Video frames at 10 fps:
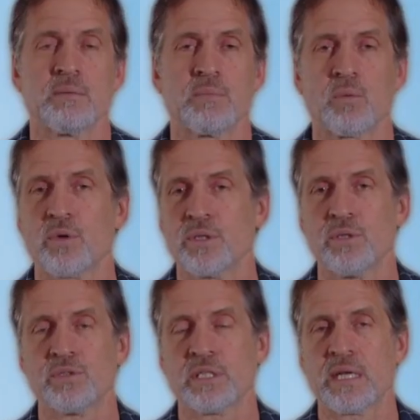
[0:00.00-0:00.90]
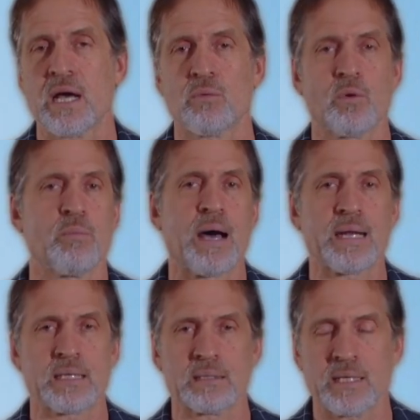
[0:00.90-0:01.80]
But we're using now
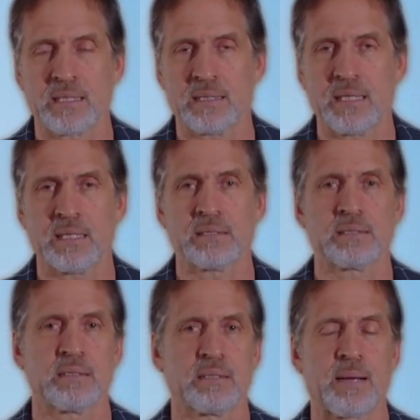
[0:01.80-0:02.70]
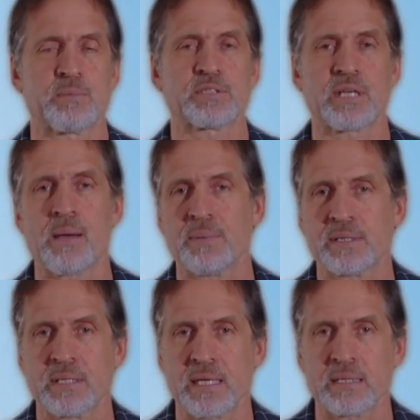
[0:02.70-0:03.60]
robotic techniques,
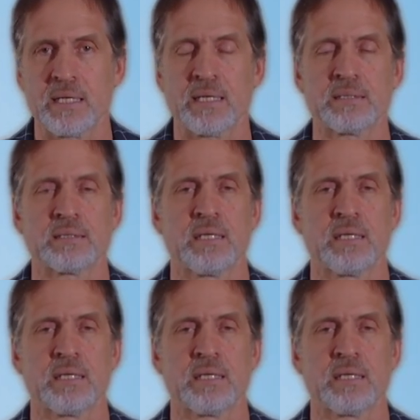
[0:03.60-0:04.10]
laparoscopic techniques,